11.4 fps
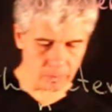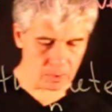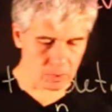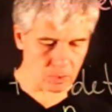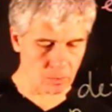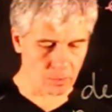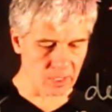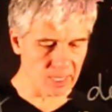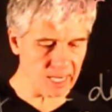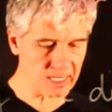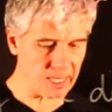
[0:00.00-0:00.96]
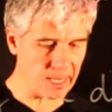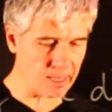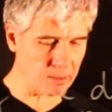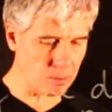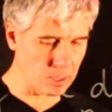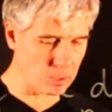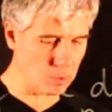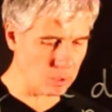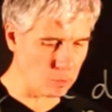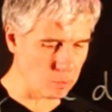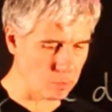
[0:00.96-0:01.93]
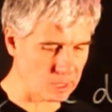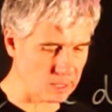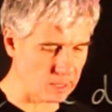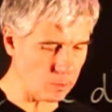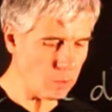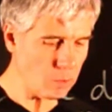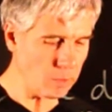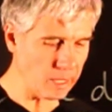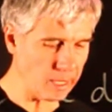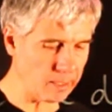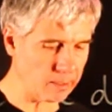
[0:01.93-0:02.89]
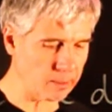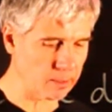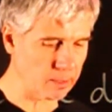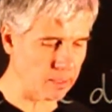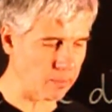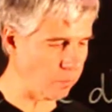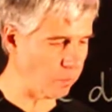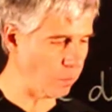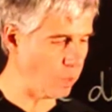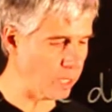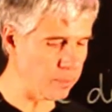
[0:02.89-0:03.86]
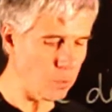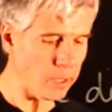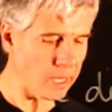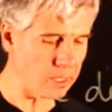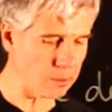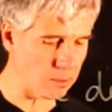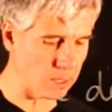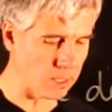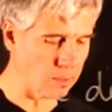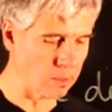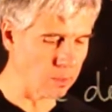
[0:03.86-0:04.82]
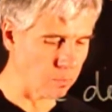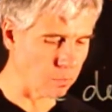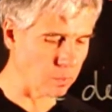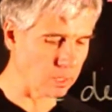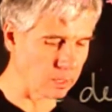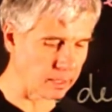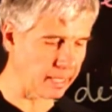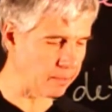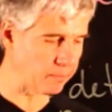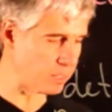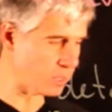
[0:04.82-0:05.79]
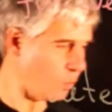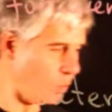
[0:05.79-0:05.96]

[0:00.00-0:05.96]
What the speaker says: so the next entry is going to be 0, and one more entry will have this